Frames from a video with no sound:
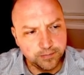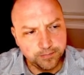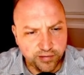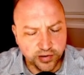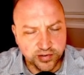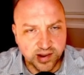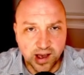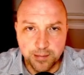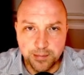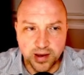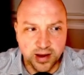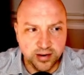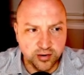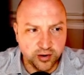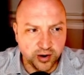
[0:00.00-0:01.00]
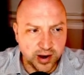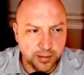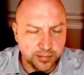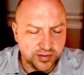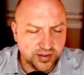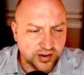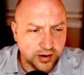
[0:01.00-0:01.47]
We have our top
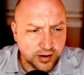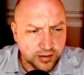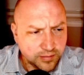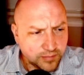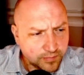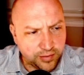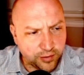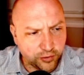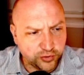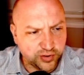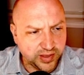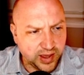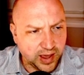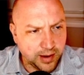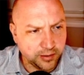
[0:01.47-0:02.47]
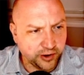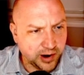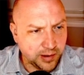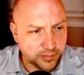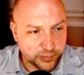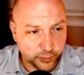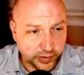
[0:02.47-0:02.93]
n-grams here, and those are the
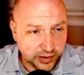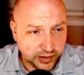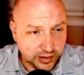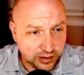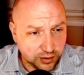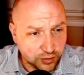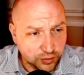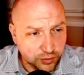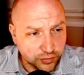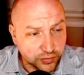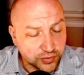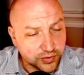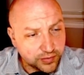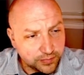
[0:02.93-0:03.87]
n-grams we're going to use.